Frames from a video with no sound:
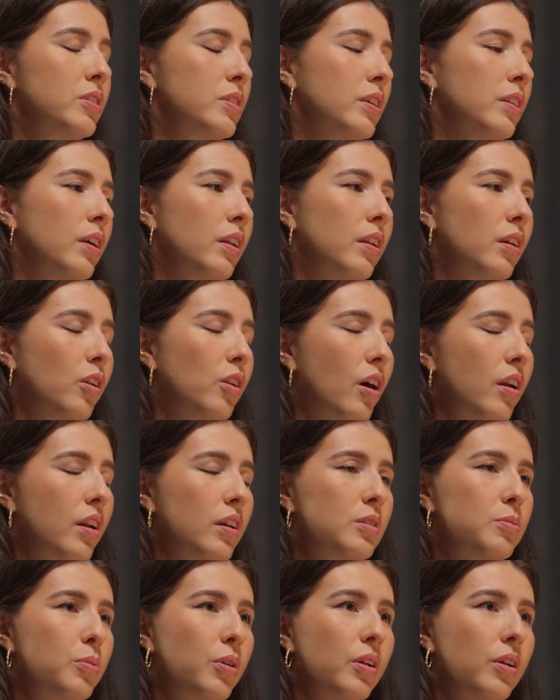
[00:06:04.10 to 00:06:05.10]
see that a lot
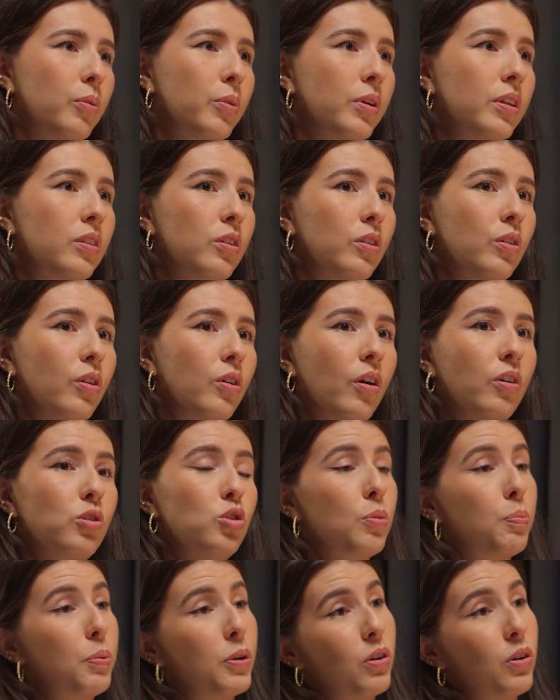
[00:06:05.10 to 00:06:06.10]
as well with,
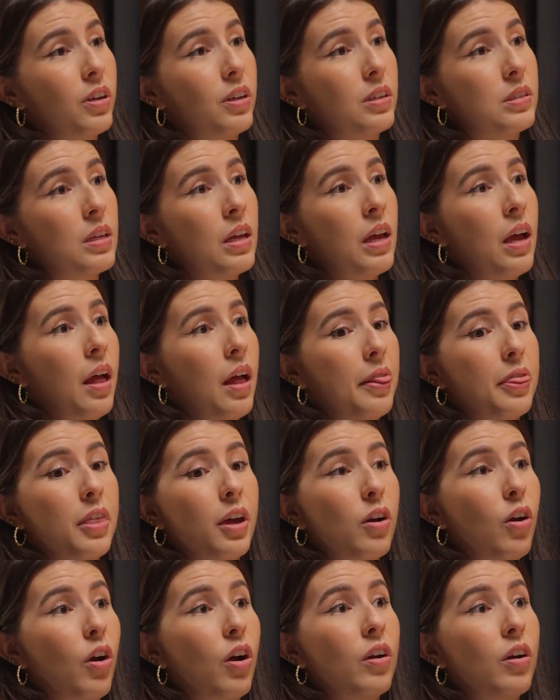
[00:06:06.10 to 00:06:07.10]
entrepreneurs
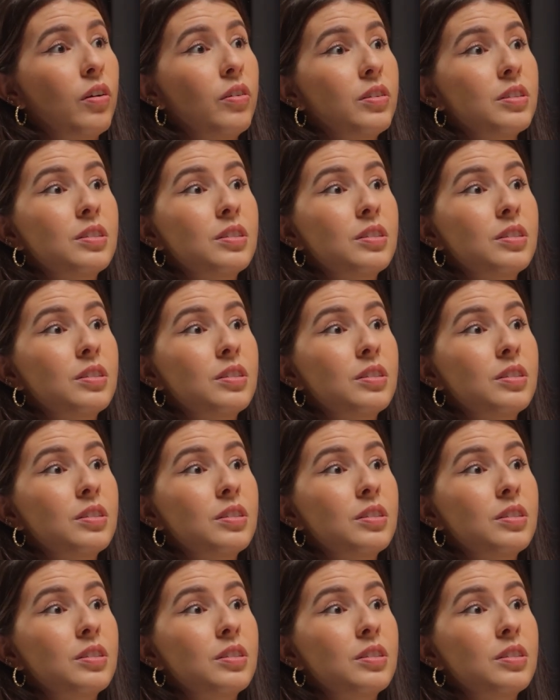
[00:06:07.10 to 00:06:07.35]
that are